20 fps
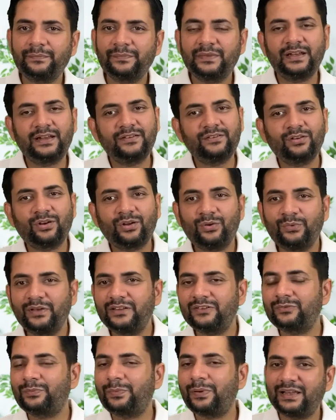There is
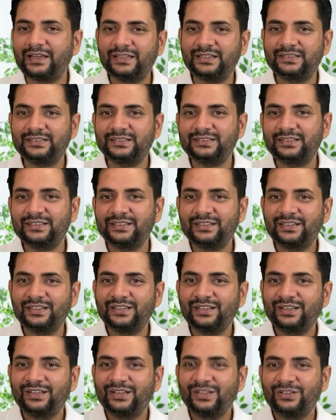always balance.
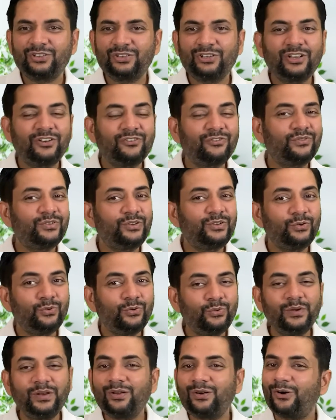So you
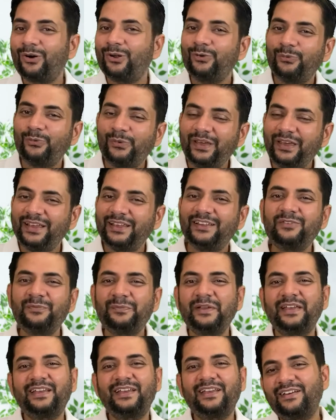will always
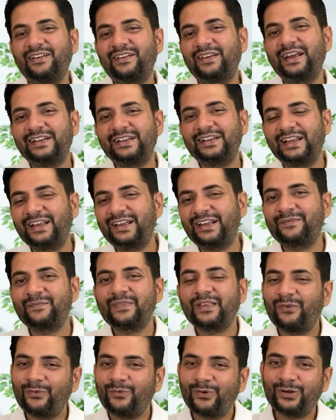be getting
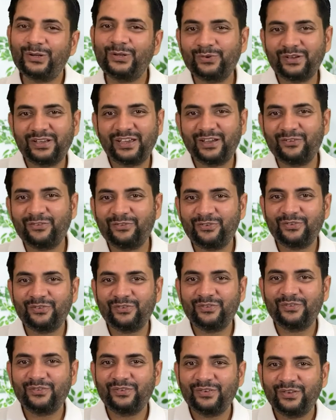what you give.
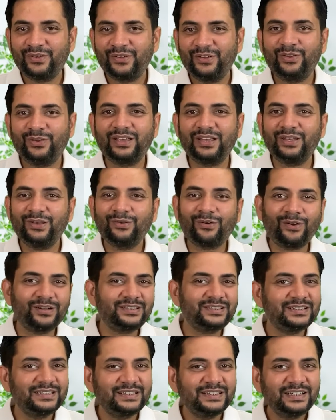You
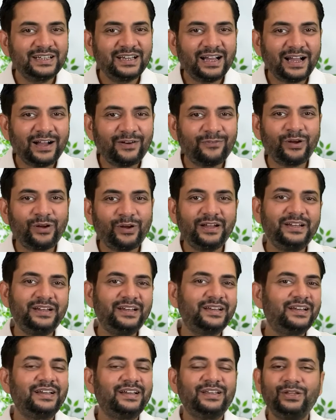cannot avoid.